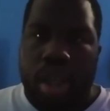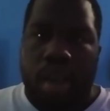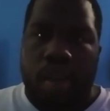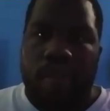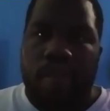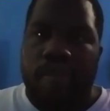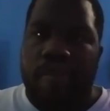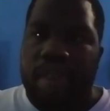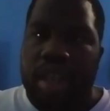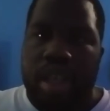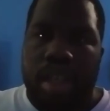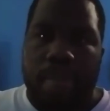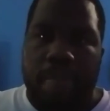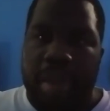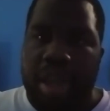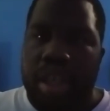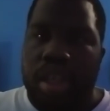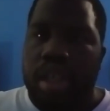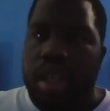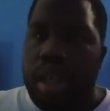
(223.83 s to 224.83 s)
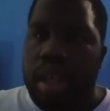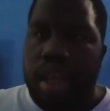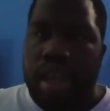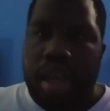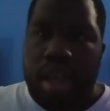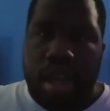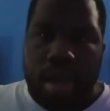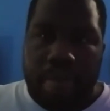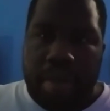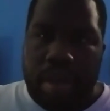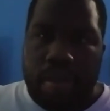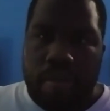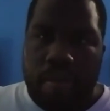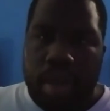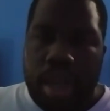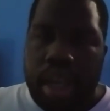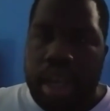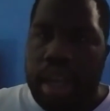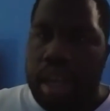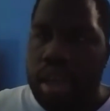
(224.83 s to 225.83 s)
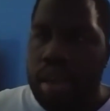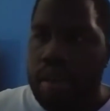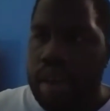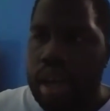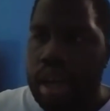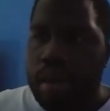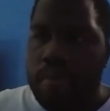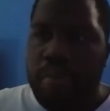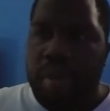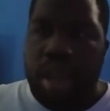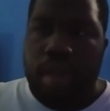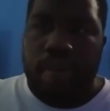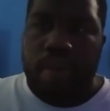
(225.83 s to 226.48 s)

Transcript: is looking to face the best in the AEW. And, you know, I don't